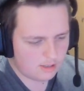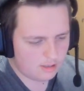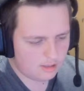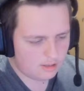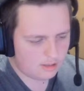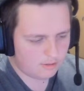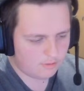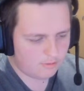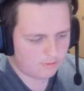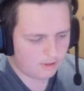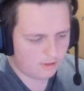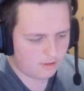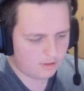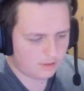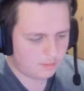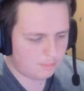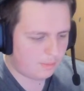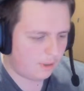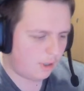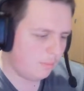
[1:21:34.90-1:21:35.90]
fur at
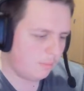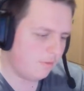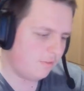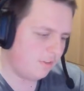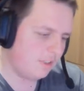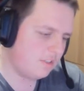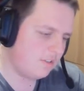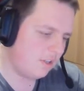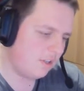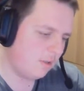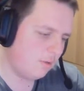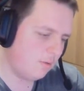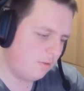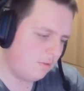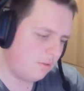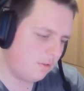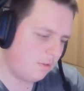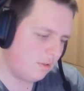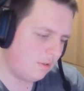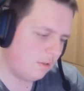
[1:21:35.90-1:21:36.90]
the bottom of its
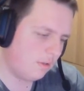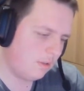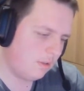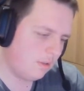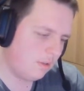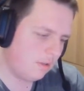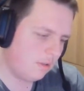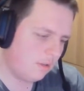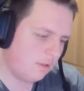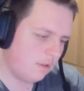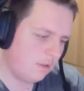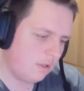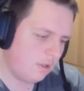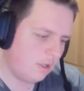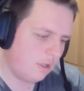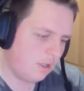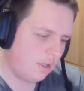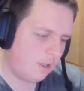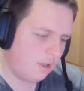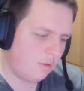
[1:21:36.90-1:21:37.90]
nose,
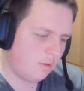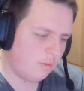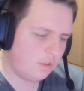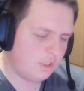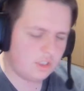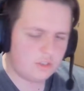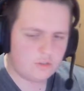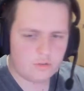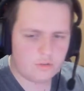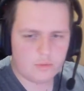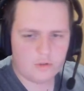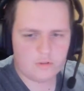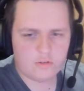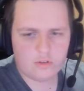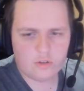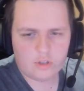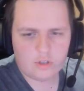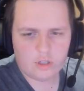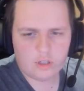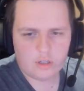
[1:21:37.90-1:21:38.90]
which is almost
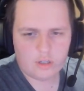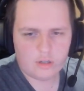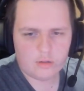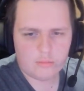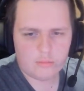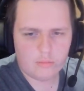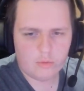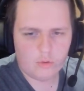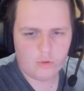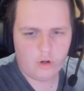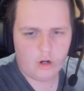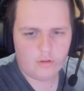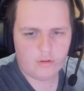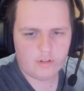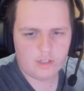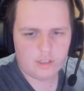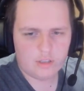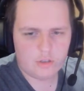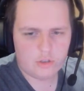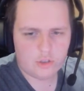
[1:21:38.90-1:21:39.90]
like a more
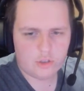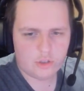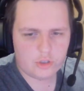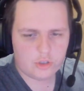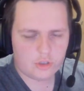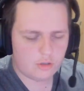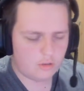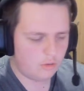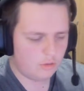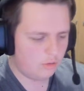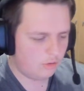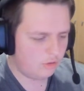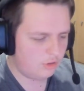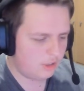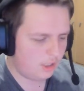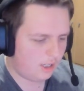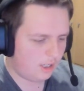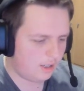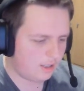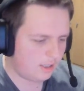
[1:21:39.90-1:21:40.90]
orange or
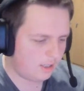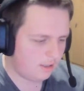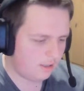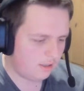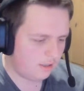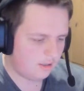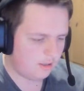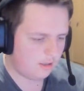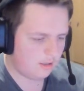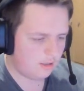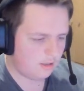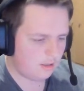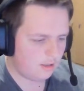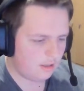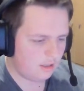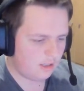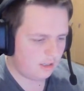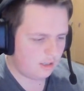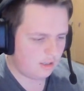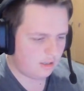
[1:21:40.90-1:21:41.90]
darker.
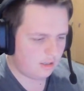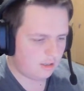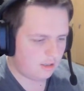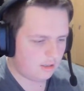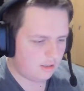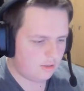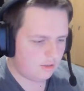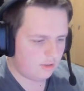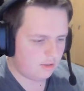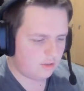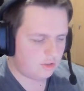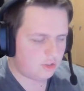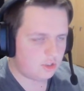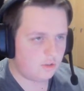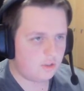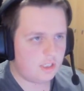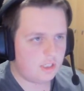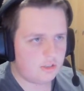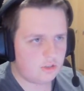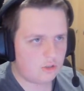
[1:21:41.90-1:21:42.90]
So
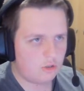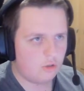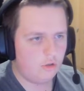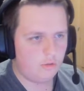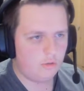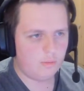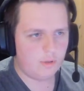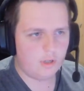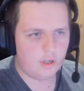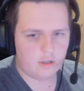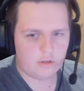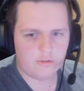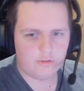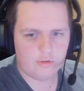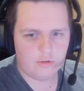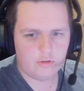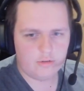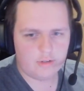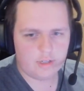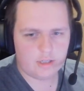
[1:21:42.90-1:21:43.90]
this could work
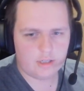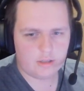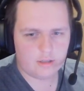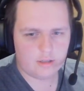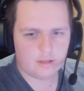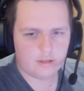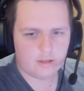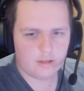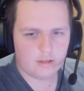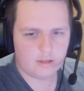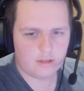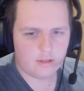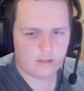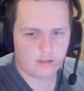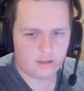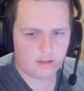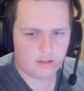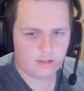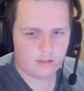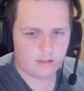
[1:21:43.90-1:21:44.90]
for it.
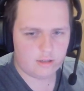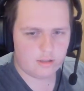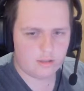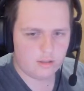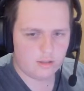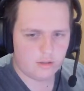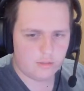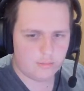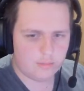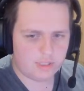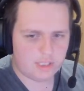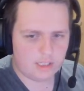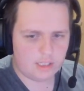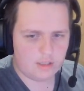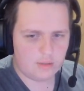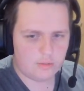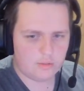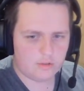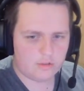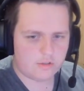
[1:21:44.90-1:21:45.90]
But then
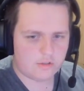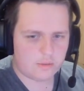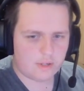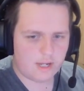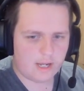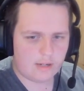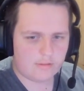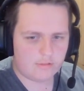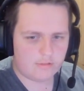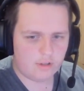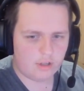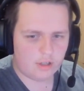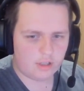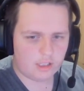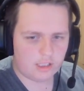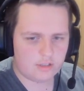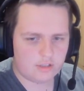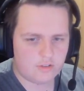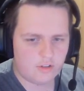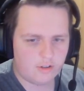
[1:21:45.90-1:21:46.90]
you also have
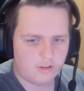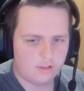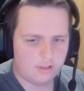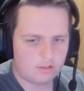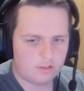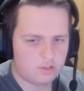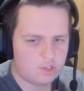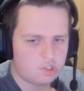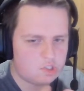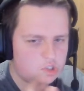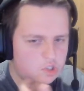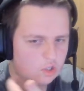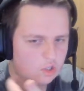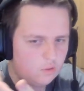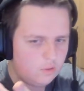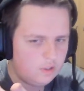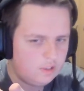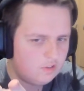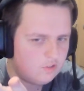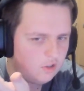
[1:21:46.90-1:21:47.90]
like it
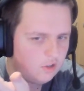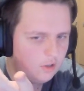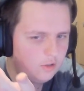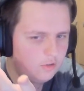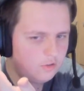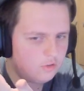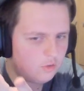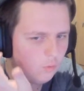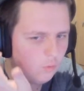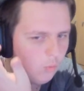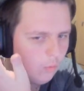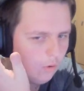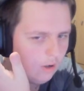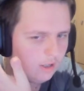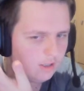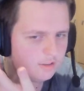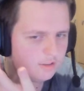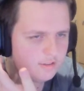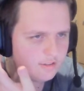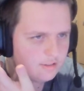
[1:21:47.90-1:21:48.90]
slowly turns to
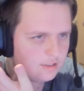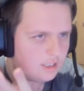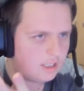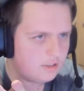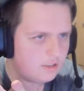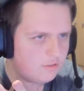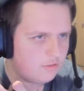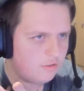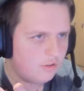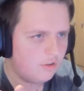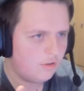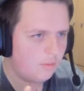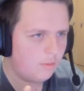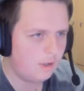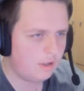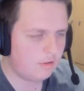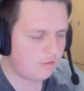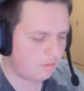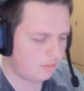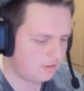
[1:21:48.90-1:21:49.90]
white as it gets further
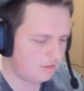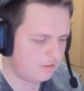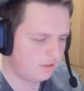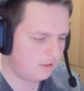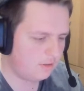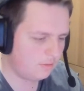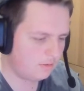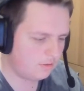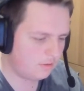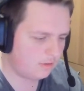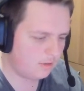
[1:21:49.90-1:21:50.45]
away from its nose.